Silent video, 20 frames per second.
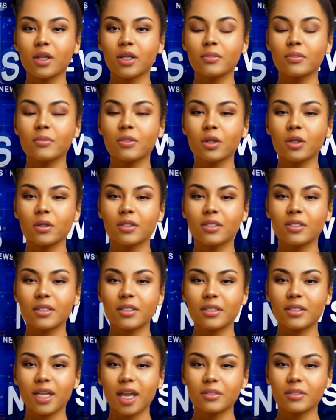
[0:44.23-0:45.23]
influence
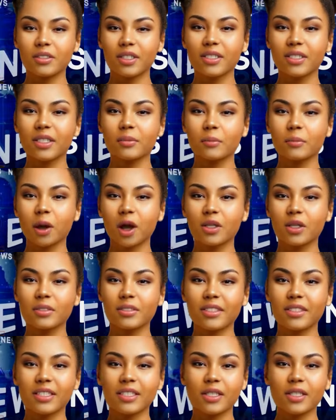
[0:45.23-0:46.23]
is evident in
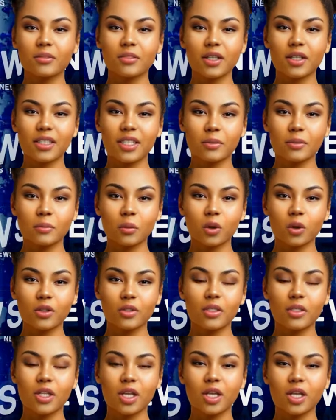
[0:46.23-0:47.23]
policies affecting border
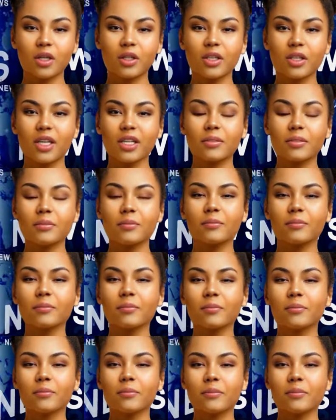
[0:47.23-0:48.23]
security.
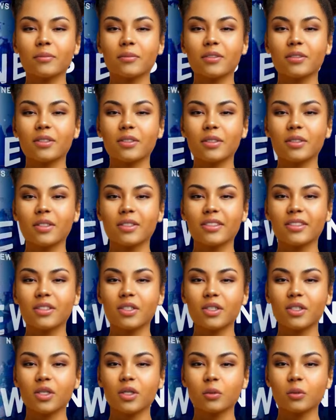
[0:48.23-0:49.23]
The
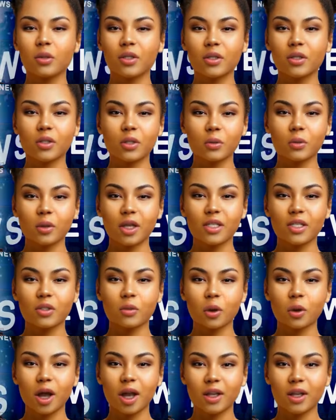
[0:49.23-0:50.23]
decision to reduce razor
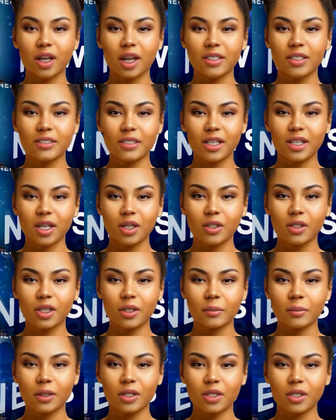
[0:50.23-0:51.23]
wire and security
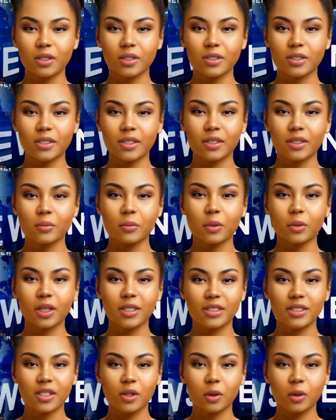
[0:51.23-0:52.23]
measures
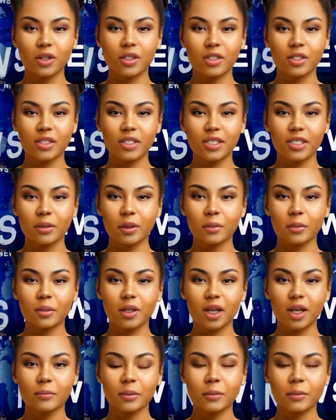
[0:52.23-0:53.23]
raises questions about the
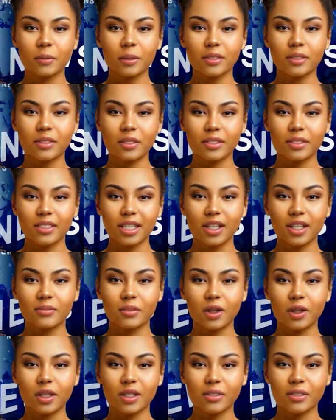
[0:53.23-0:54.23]
commitment to
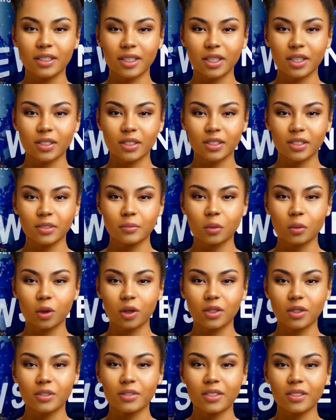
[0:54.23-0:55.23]
safeguarding the nation's
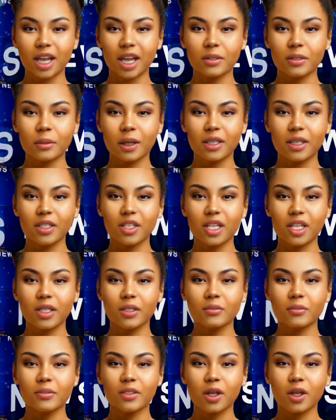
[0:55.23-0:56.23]
borders and managing the
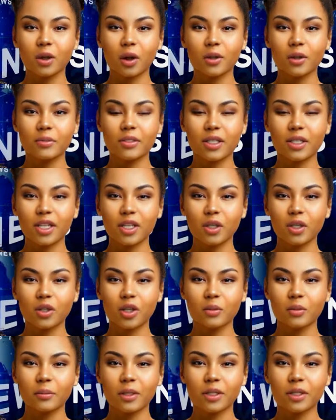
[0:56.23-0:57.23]
flow of illegal
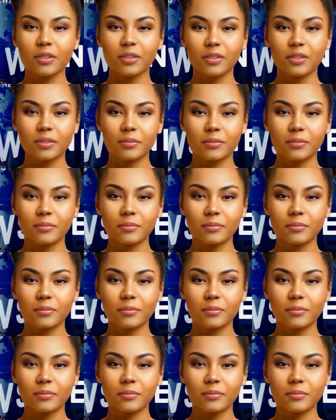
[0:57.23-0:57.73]
criminals.